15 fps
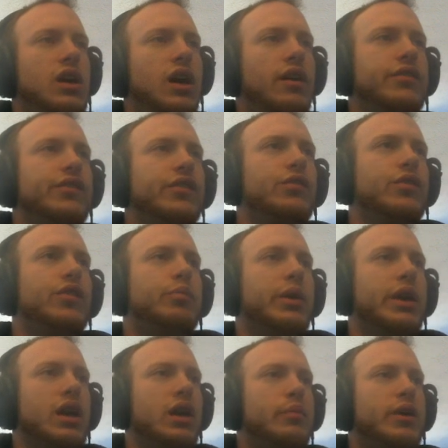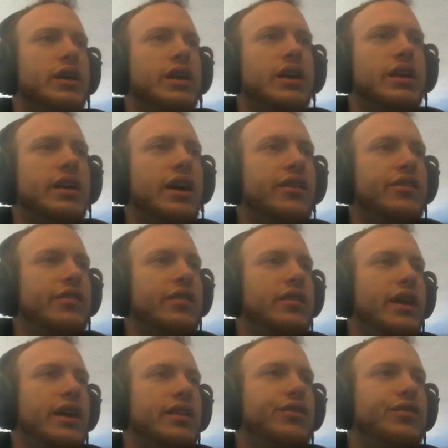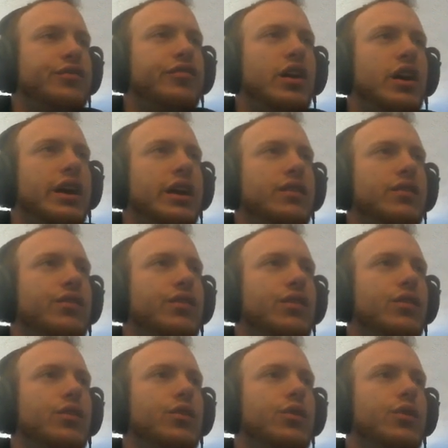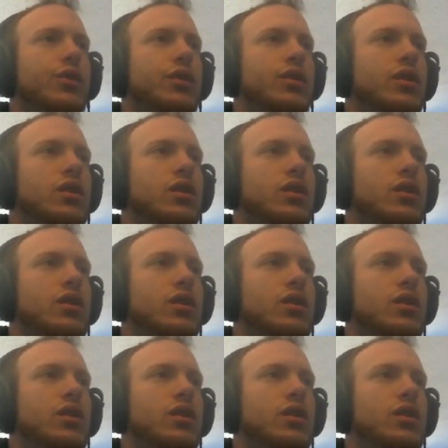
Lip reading: Obviously, if we just pick it up uncontested, that's fine too.